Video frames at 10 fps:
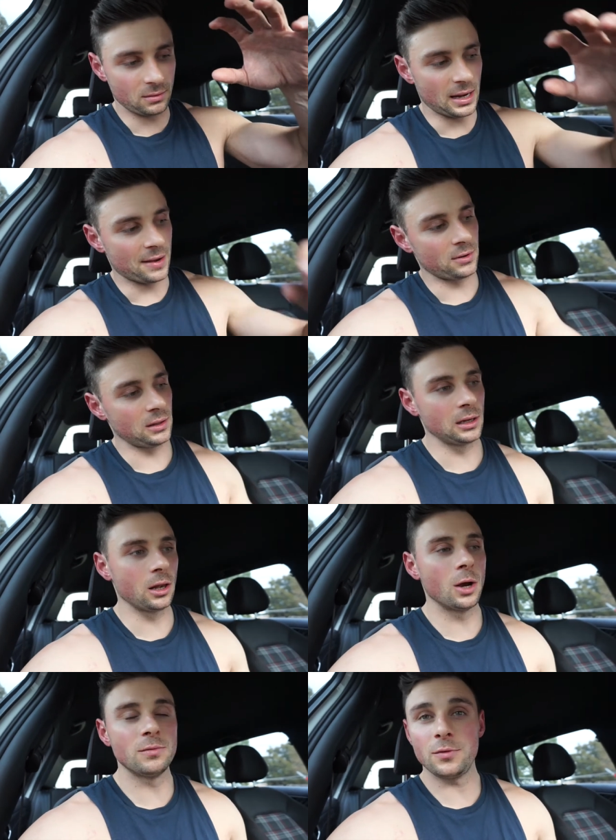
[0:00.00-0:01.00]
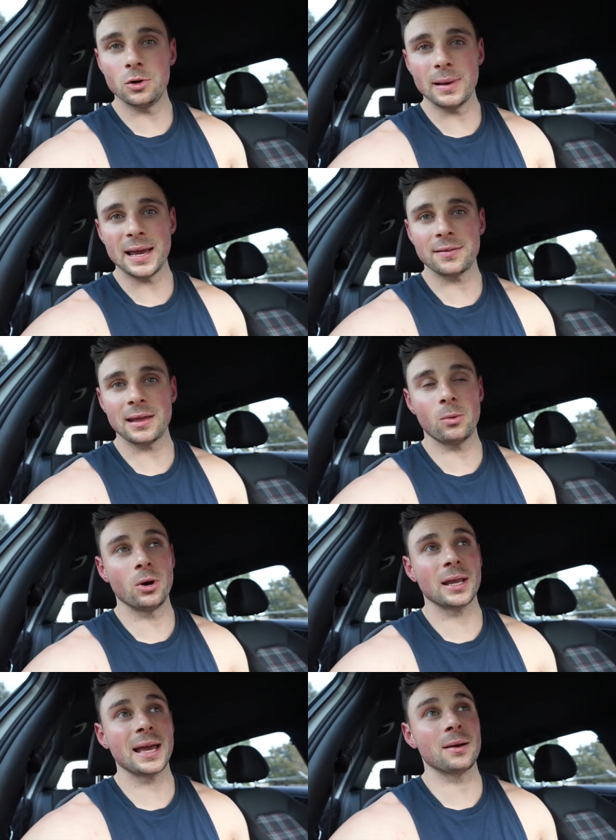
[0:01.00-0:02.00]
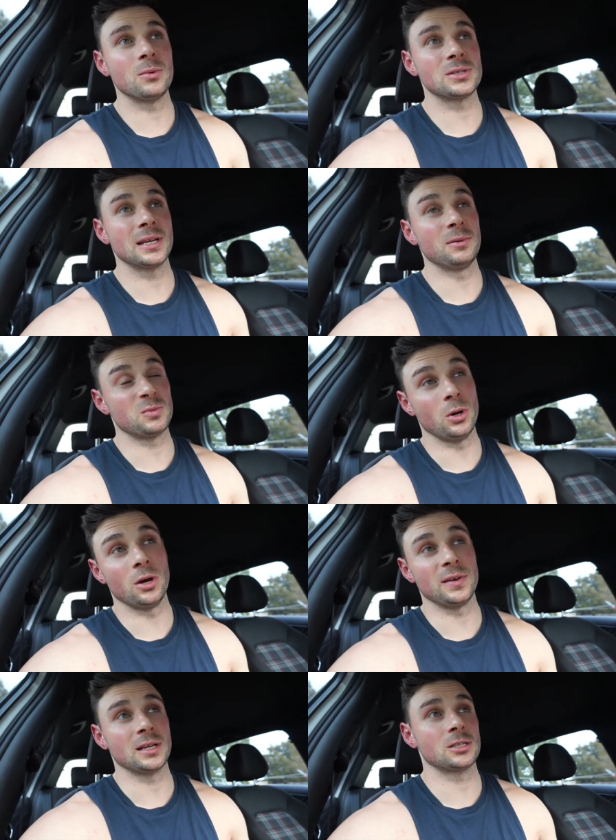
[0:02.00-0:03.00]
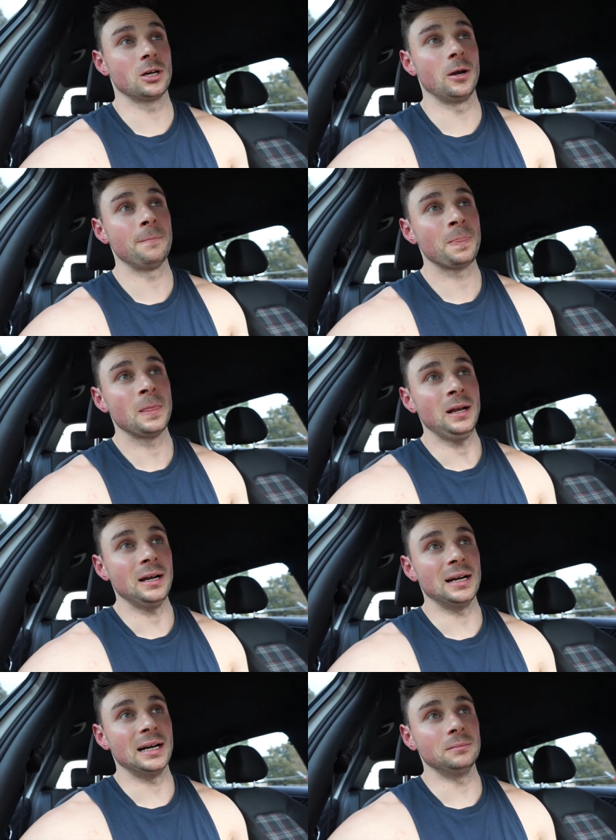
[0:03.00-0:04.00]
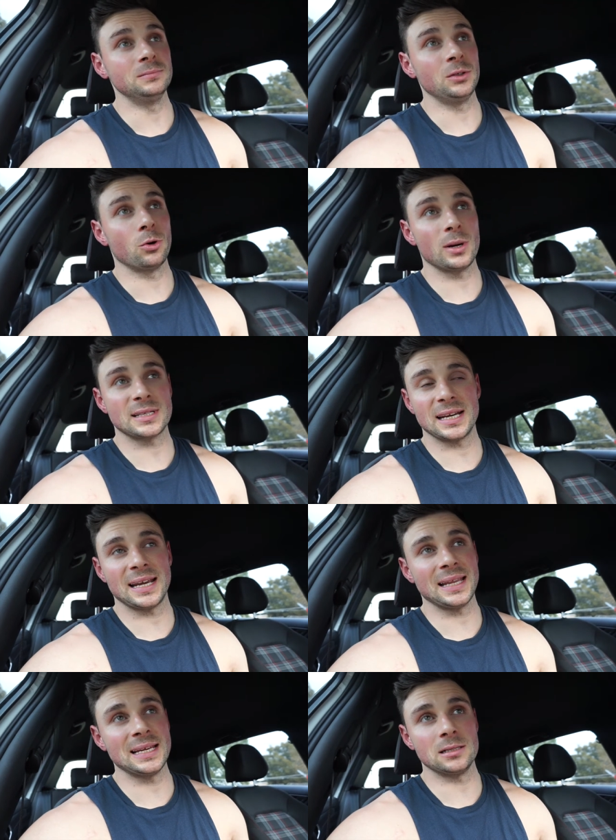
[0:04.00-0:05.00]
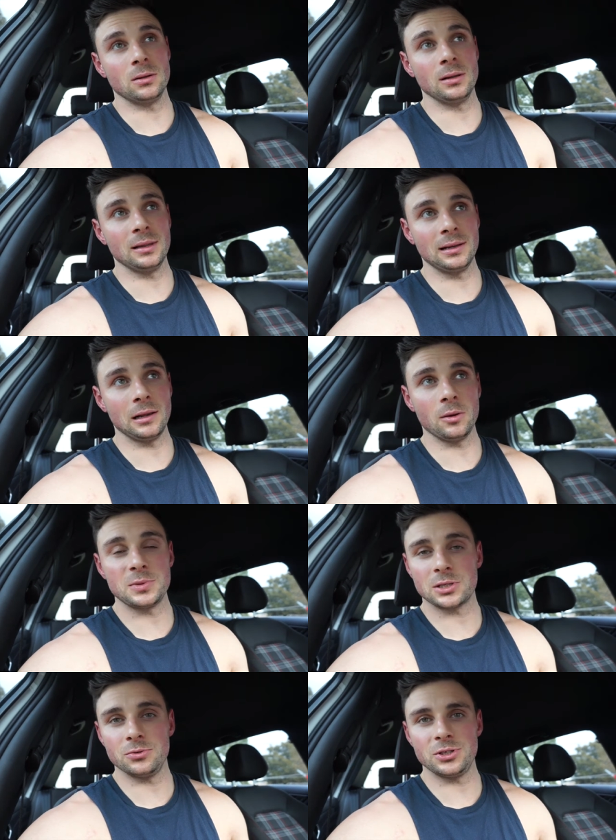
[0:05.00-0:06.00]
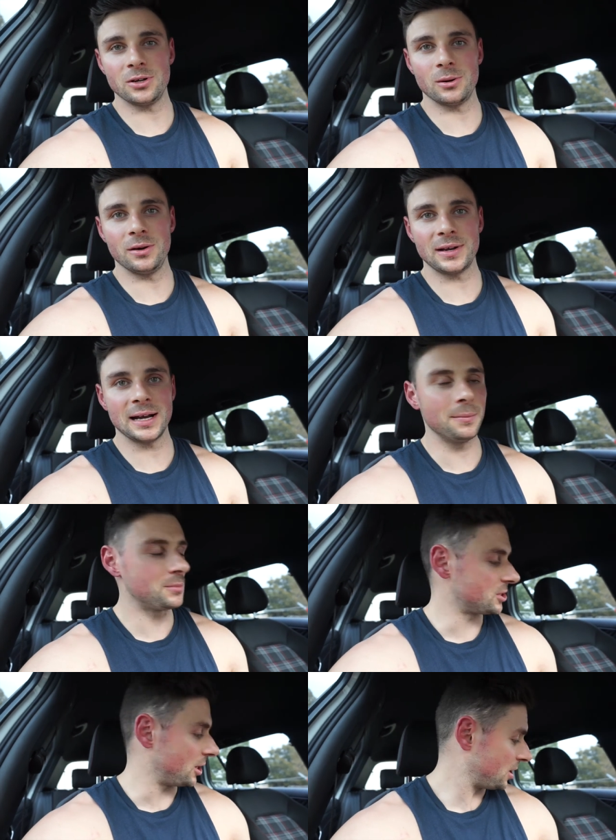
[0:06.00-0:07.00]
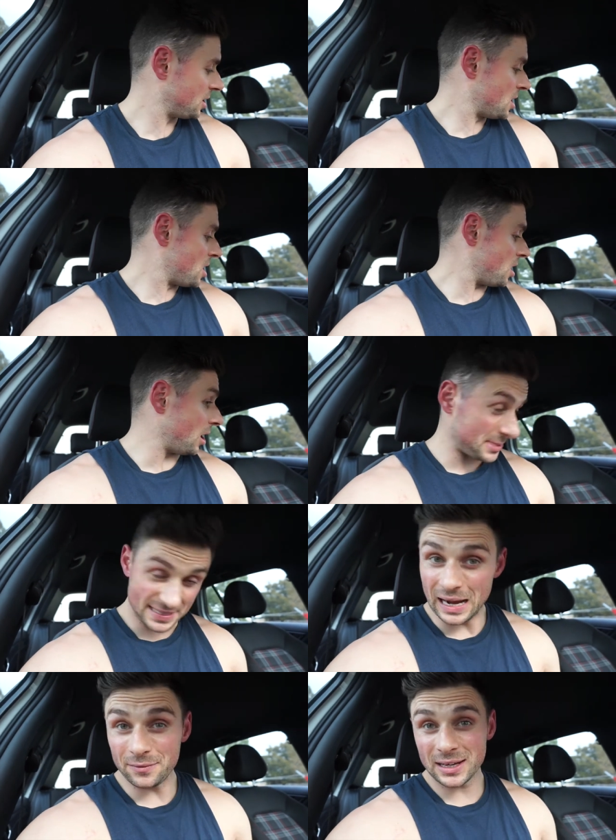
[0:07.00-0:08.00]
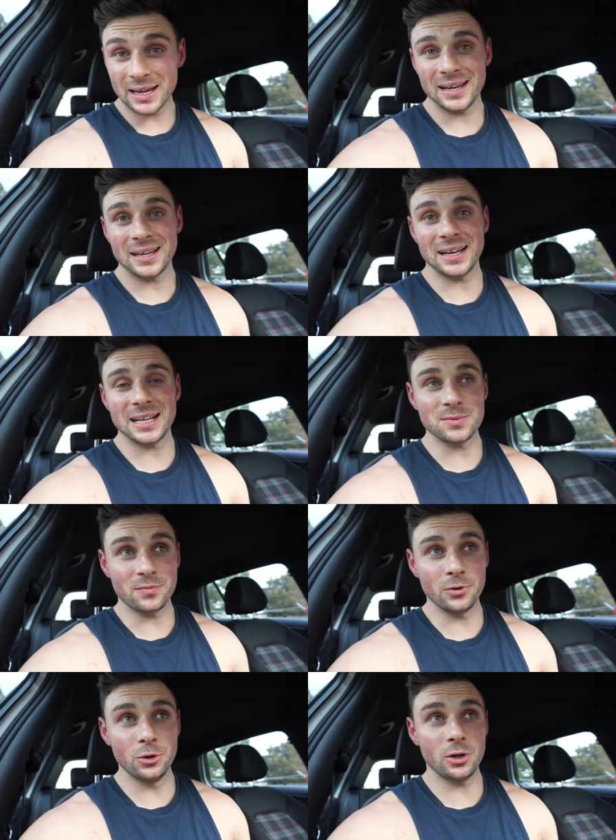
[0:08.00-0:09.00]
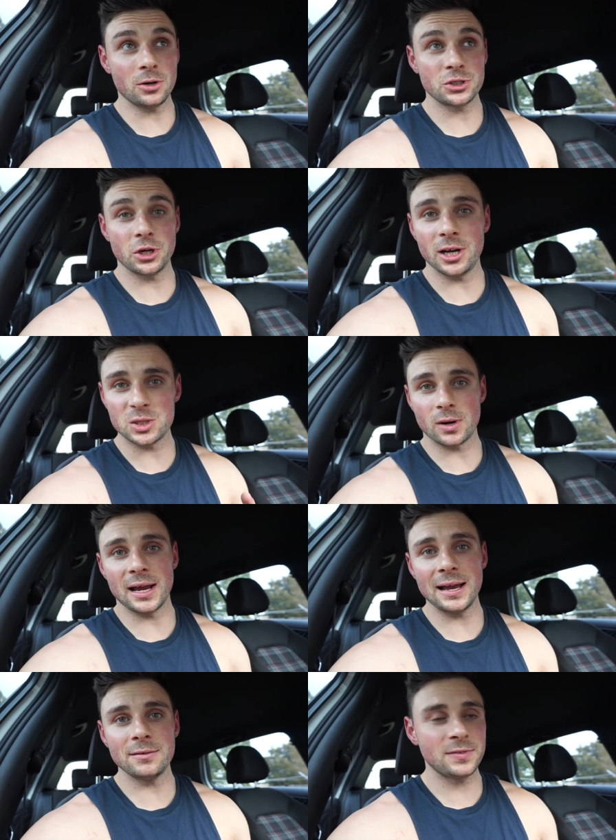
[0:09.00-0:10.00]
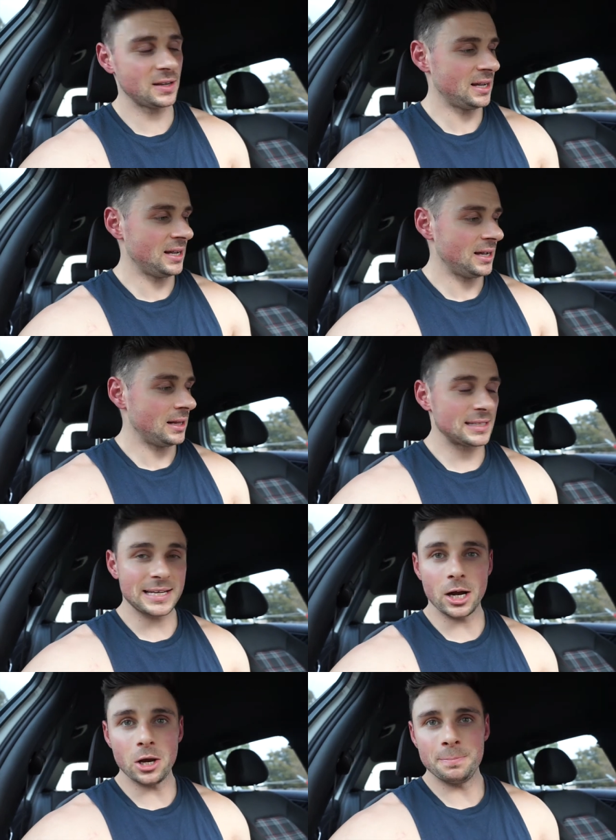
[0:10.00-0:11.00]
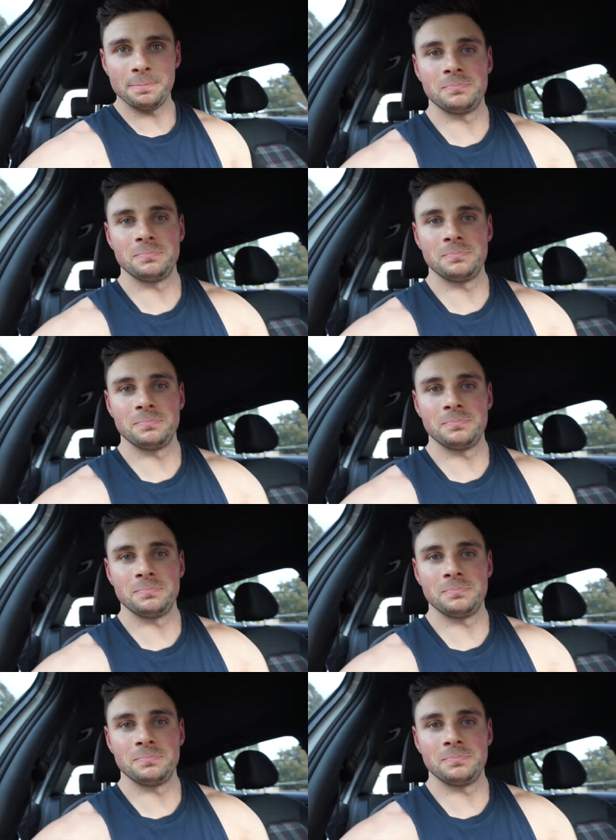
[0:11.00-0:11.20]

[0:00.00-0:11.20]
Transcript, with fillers: have a little overview in my head of that workout, it was it was perfect. So um, you're always going to get these little little obstacles you got to overcome. So I'm starving. Going to get some food. I'll show you guys what I have. Let's get home.